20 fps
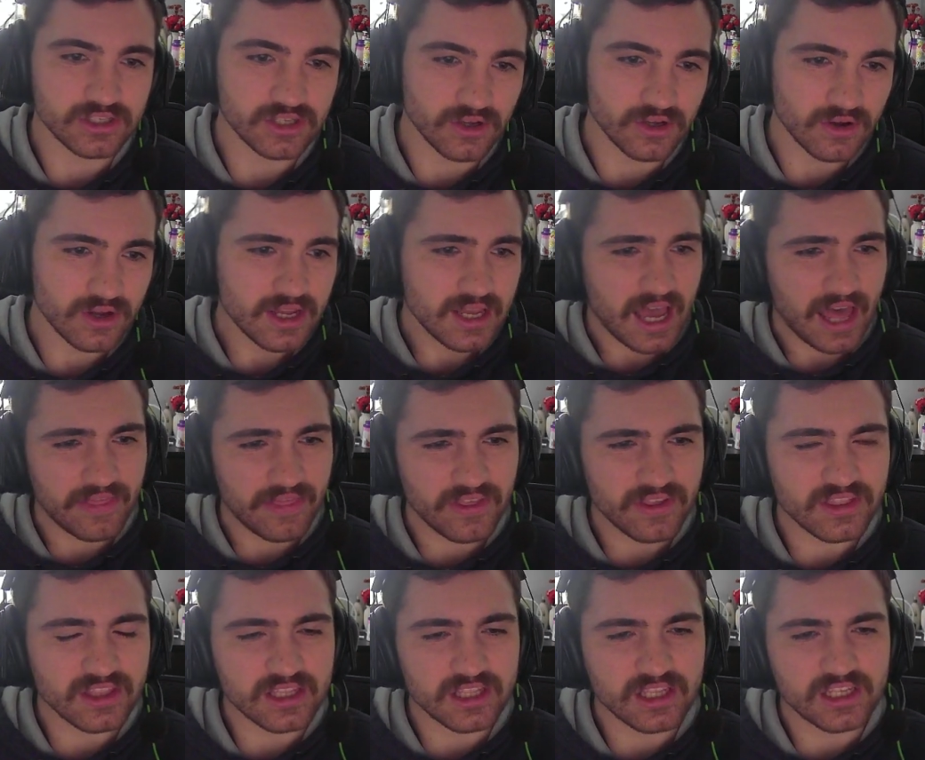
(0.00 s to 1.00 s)
So I
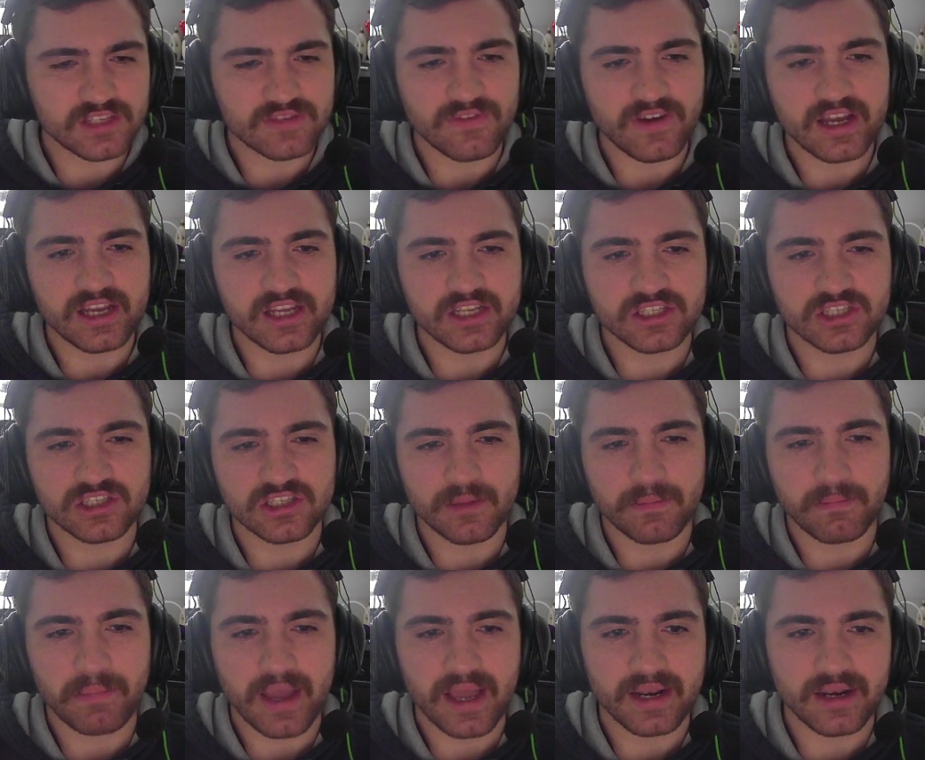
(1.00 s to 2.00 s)
think that this fight is just
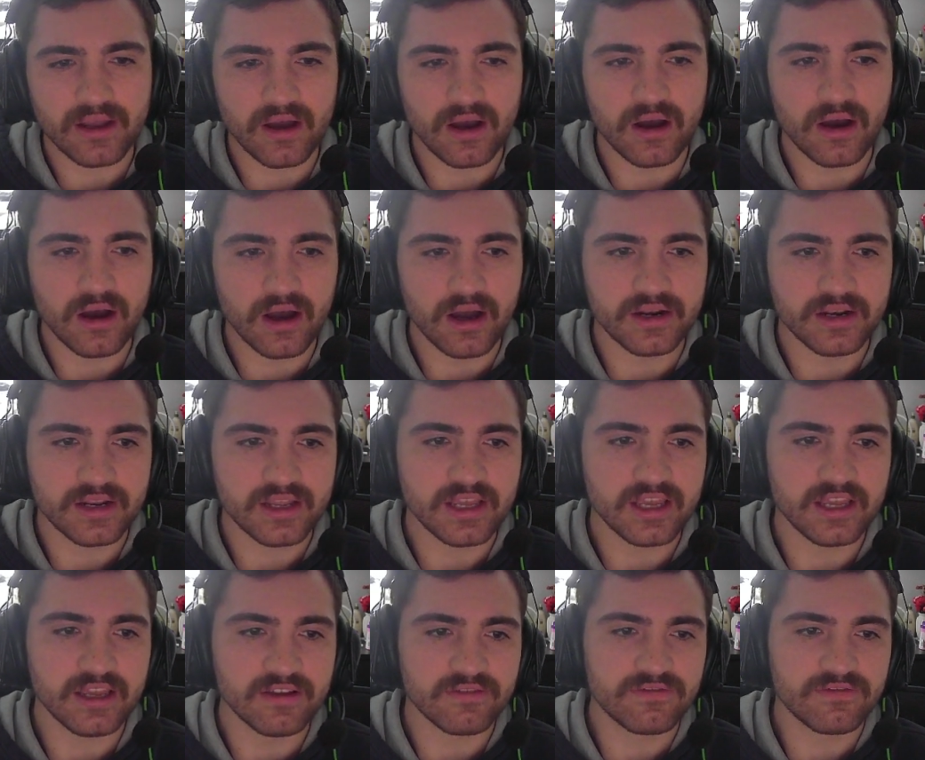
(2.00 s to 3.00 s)
dependent on
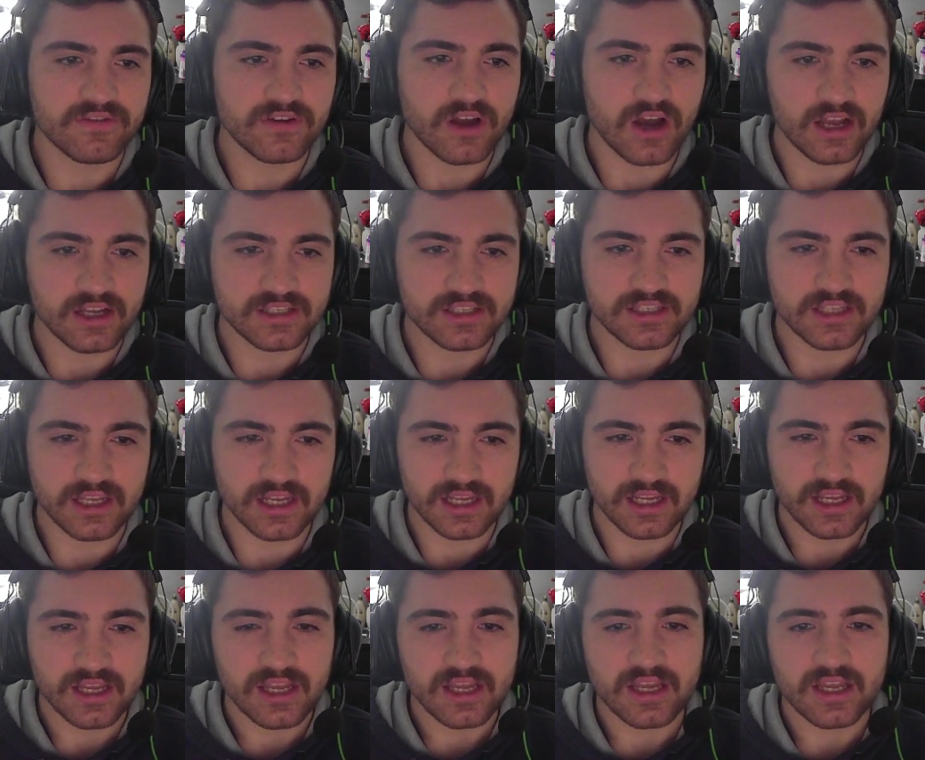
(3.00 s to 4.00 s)
if Costa
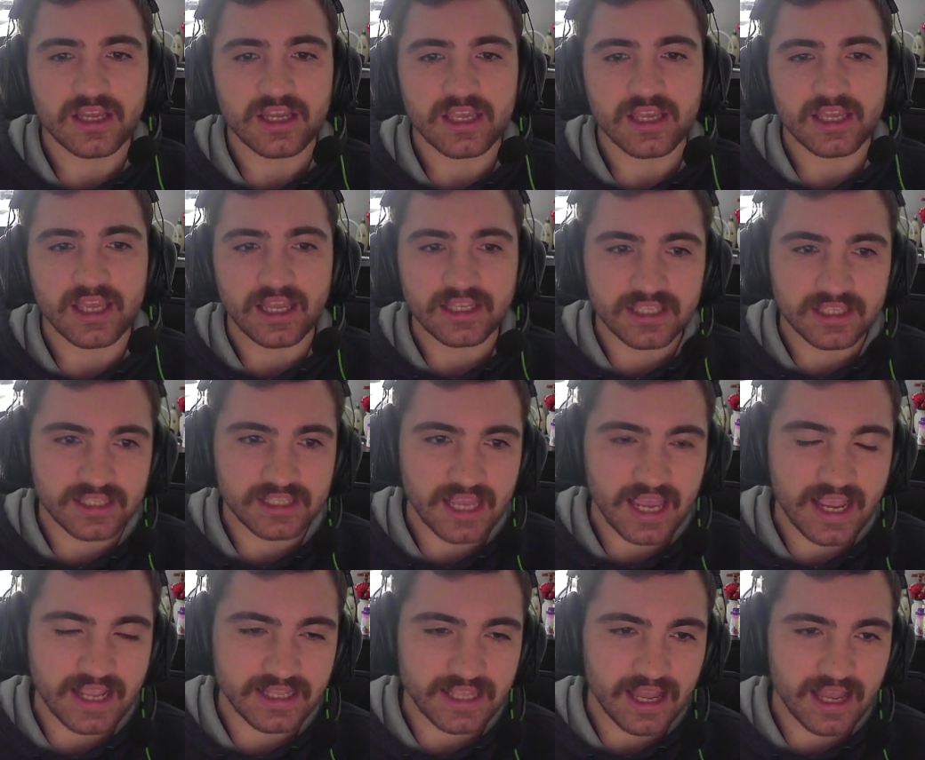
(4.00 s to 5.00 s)
gets the
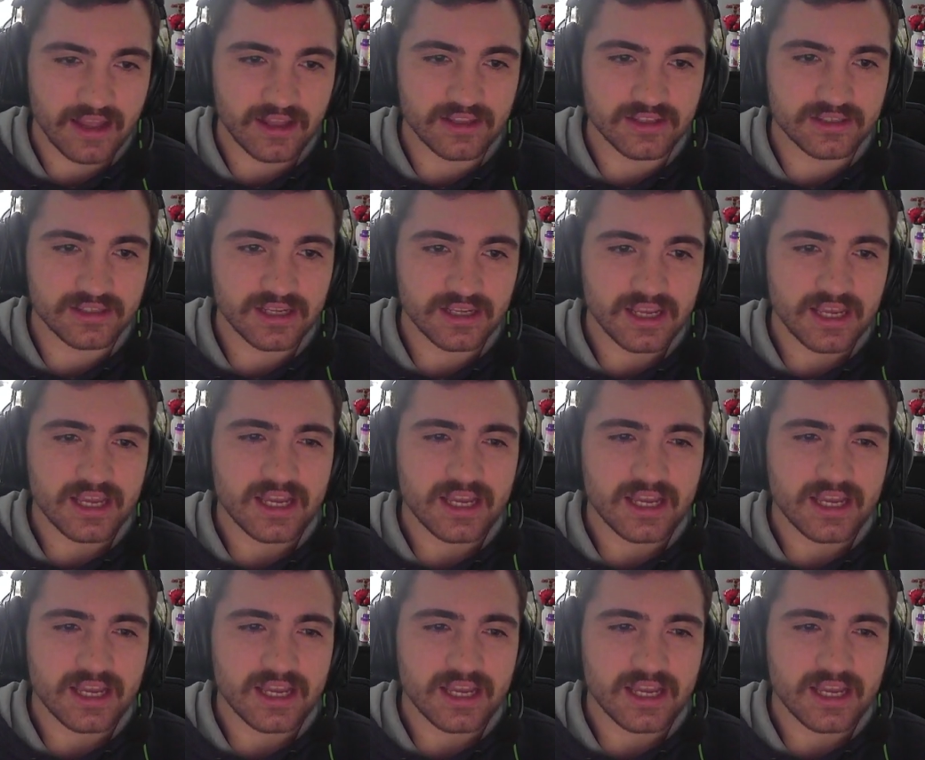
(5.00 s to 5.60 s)
takedowns.